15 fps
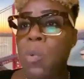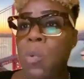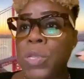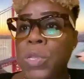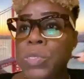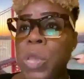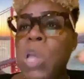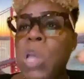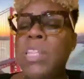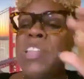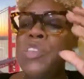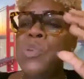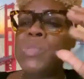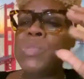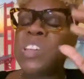hours,
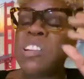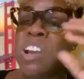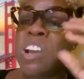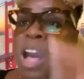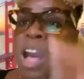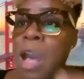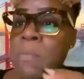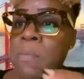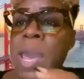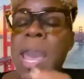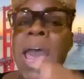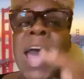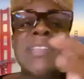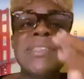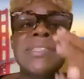that youths can come
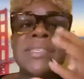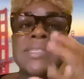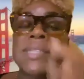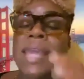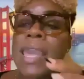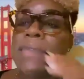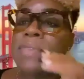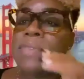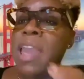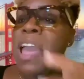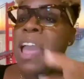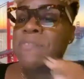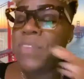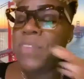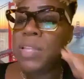and stay there
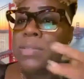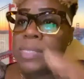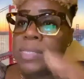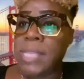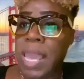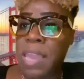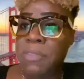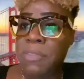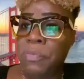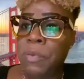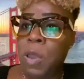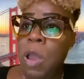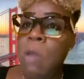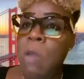and feel safe.